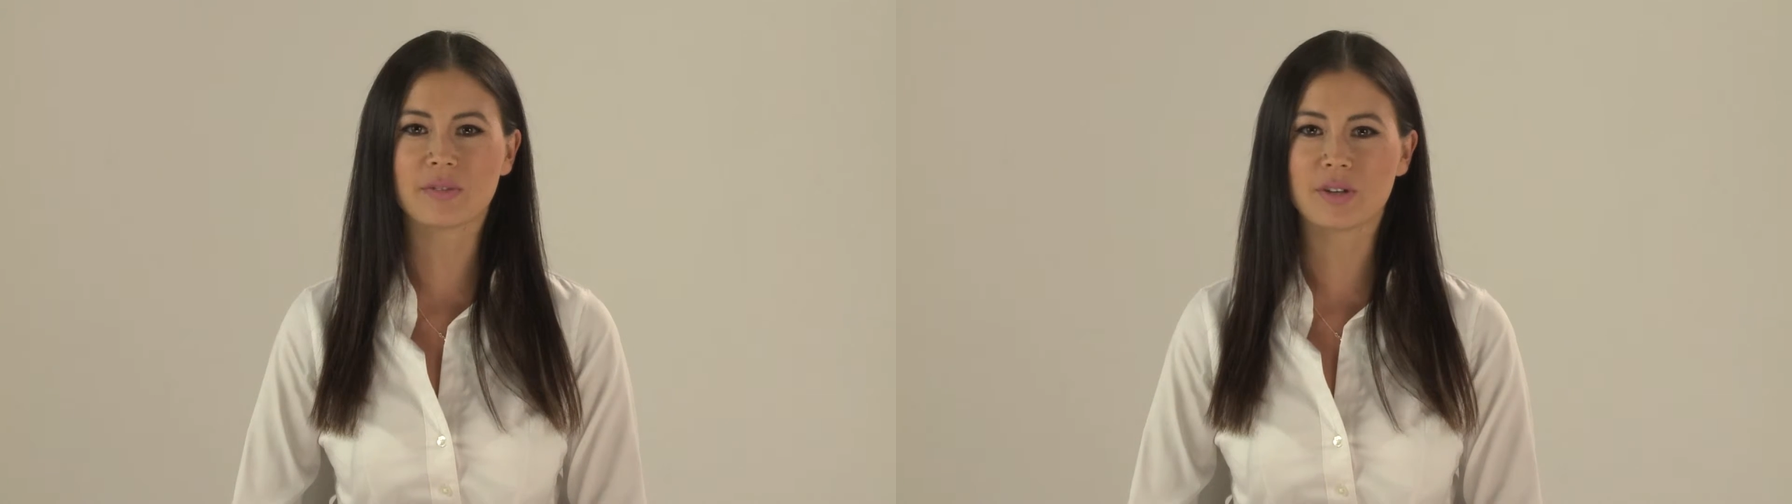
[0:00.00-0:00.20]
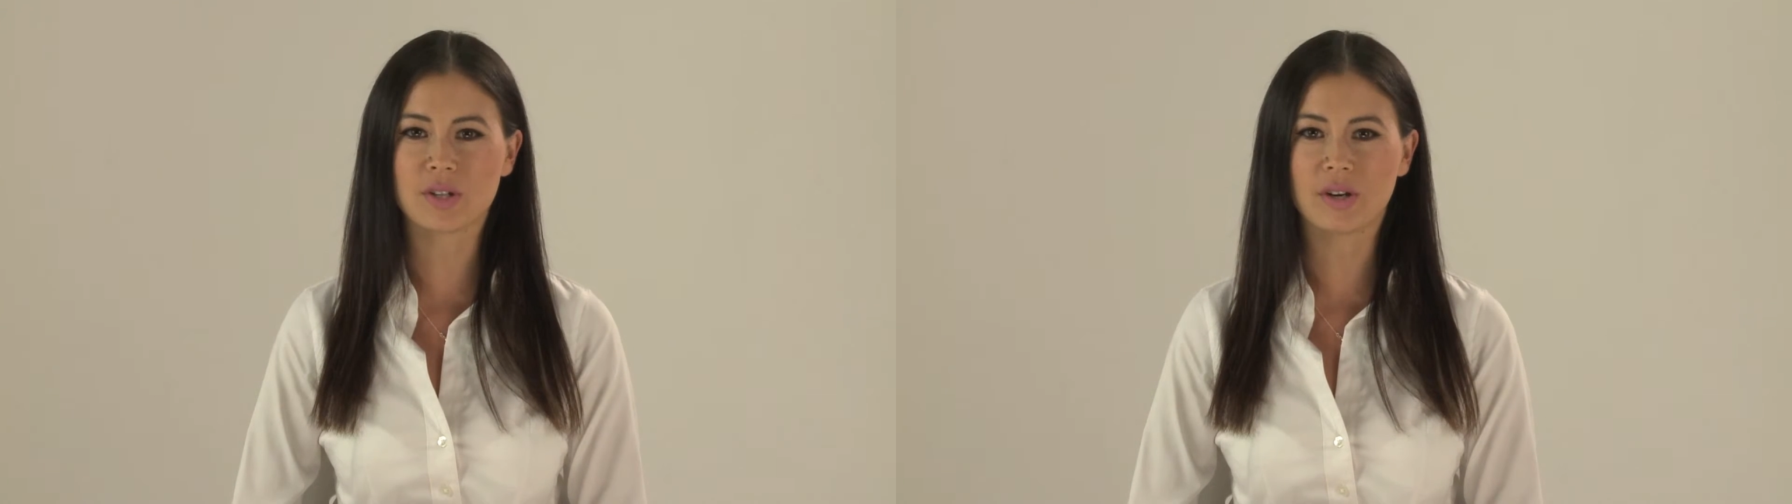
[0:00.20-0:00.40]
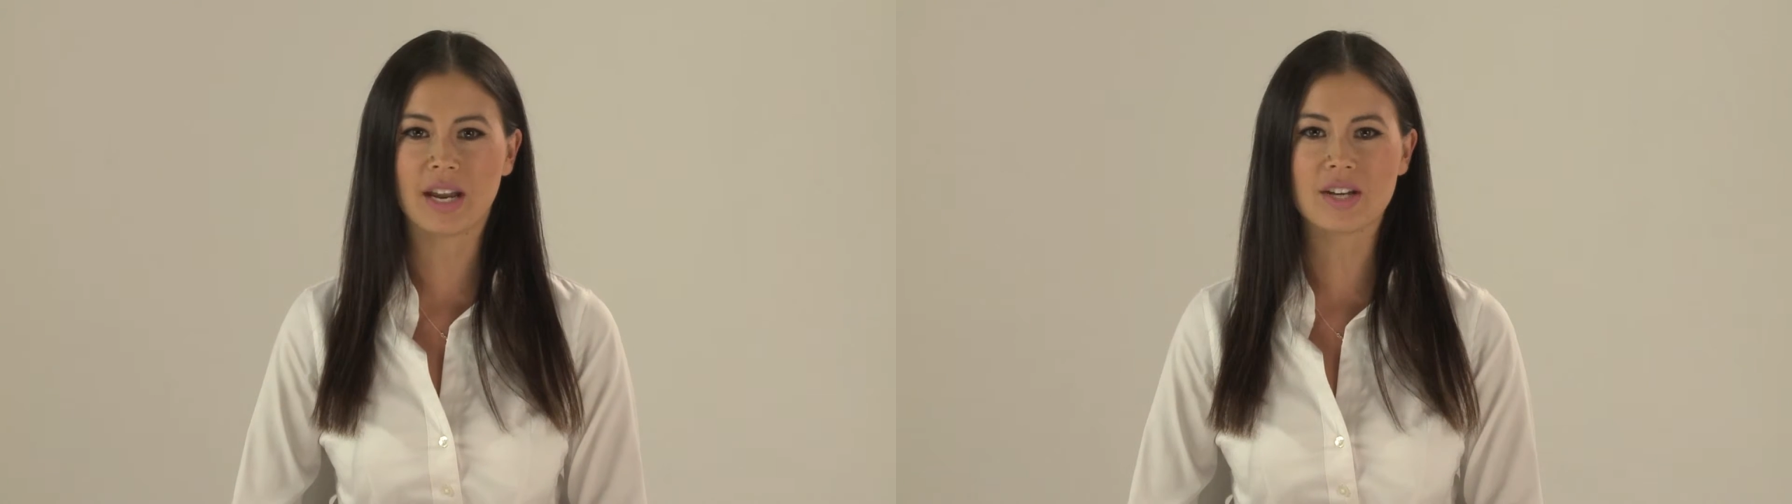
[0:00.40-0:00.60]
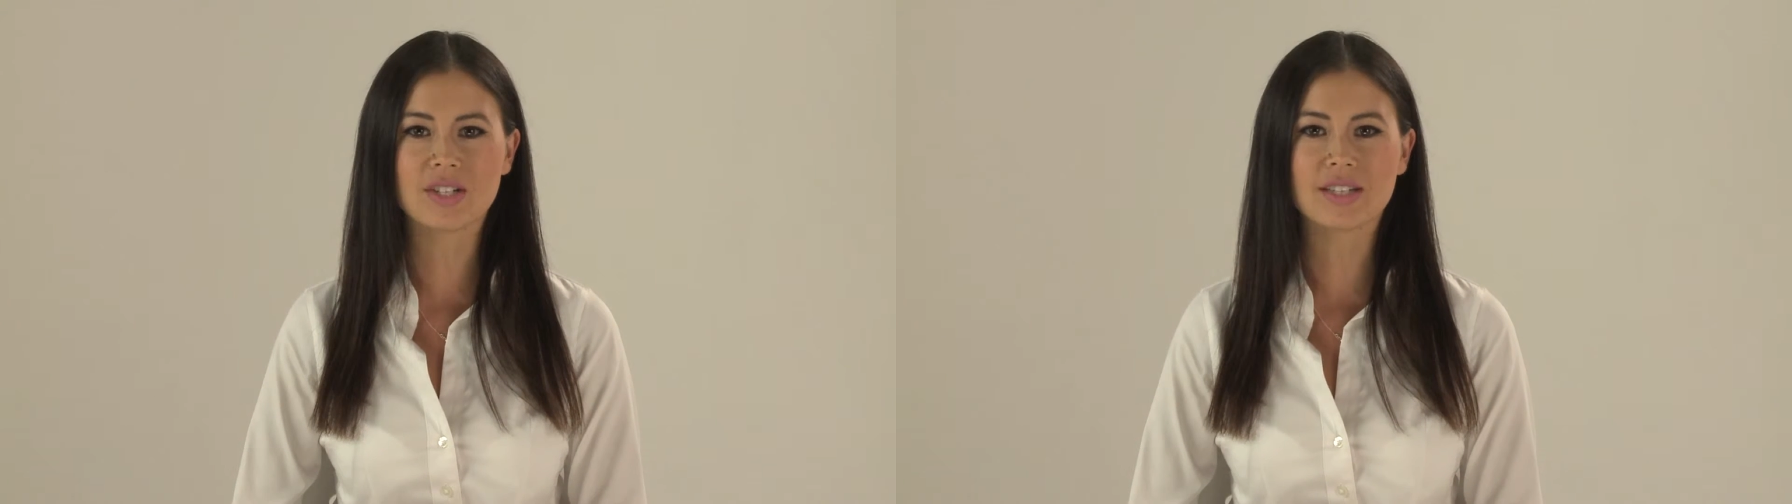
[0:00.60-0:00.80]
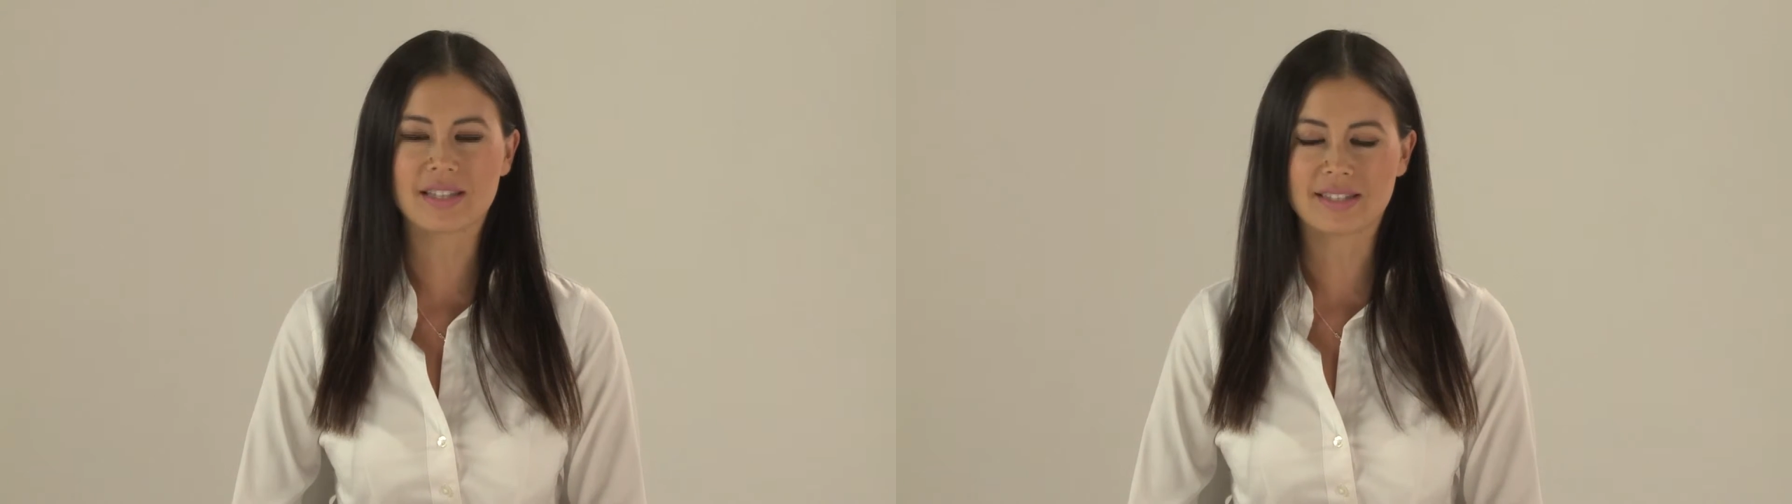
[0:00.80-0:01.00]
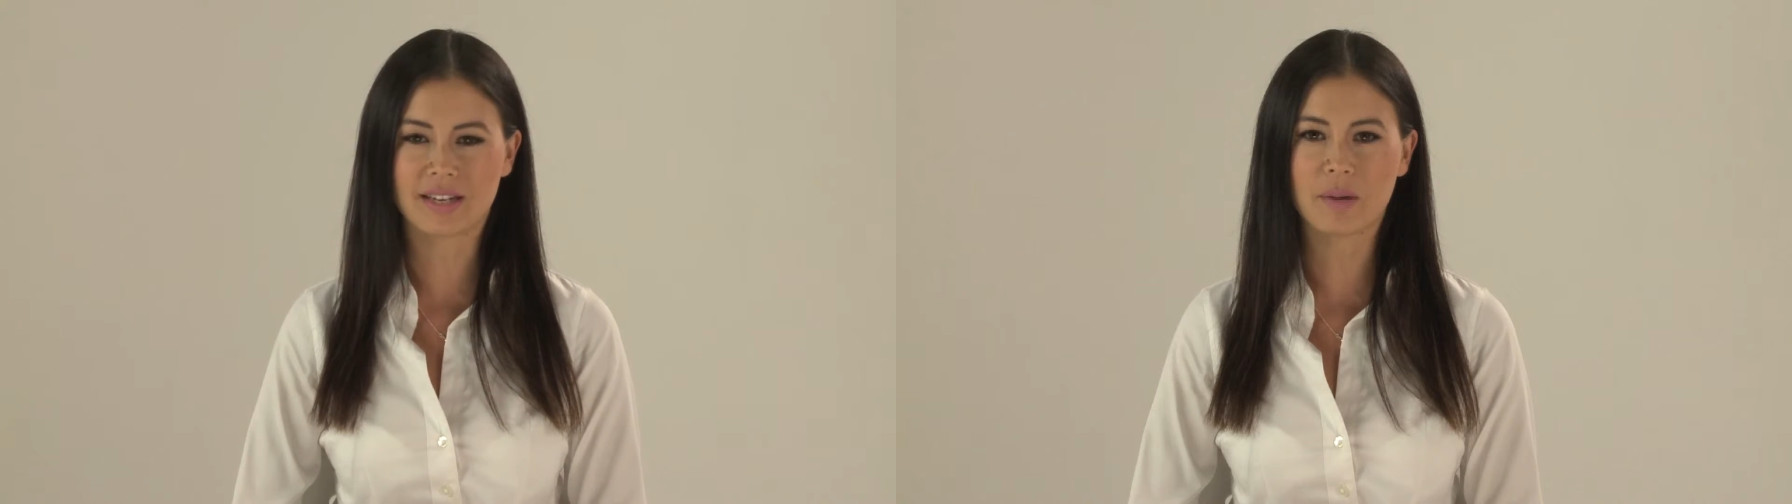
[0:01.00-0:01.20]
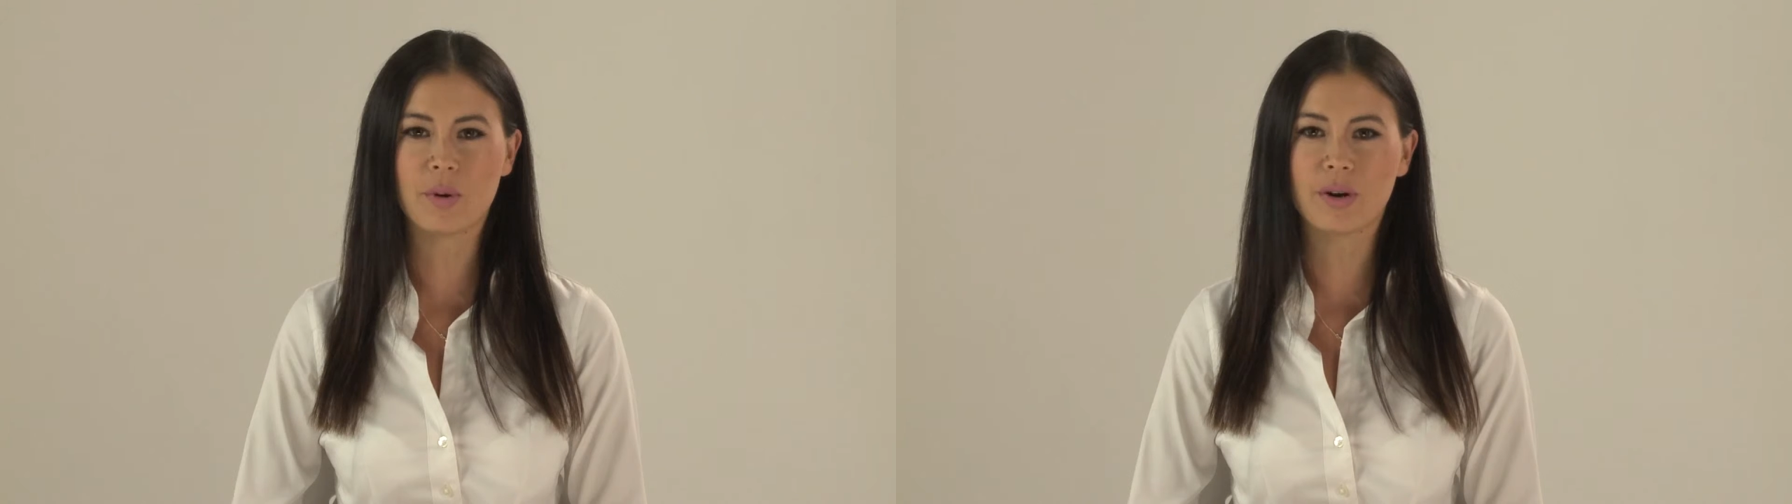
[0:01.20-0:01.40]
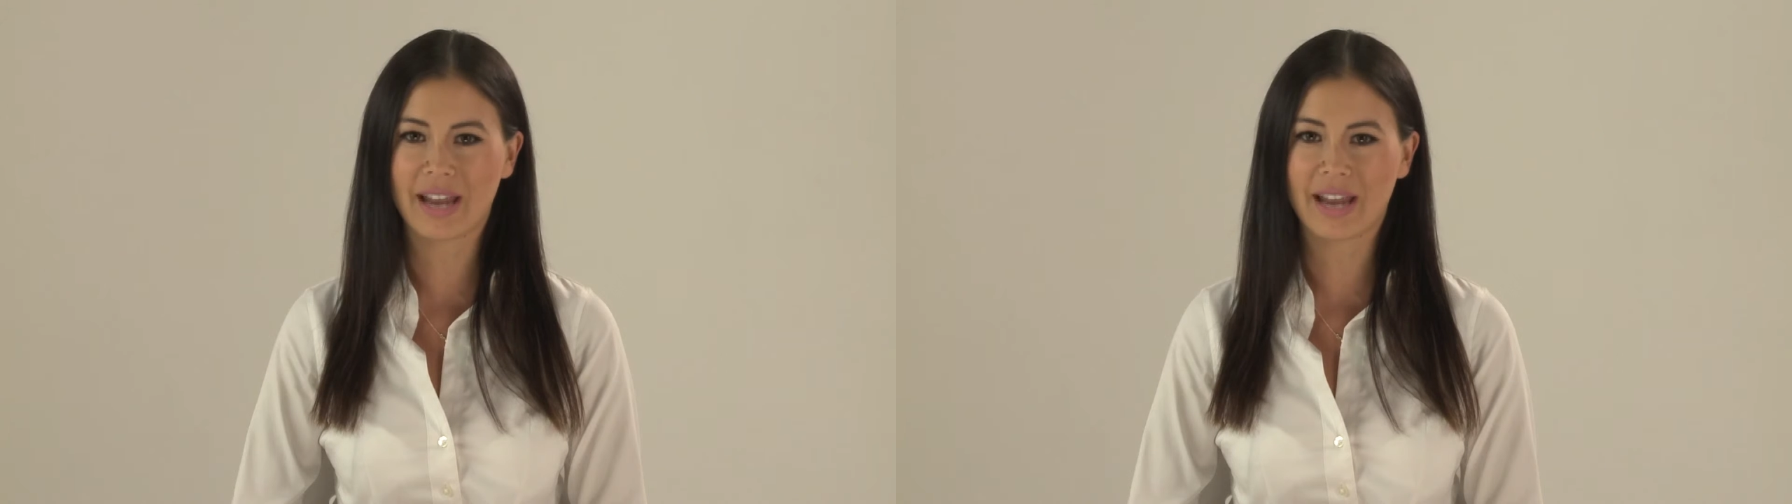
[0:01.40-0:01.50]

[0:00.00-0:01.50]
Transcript: for a donation to the Singapore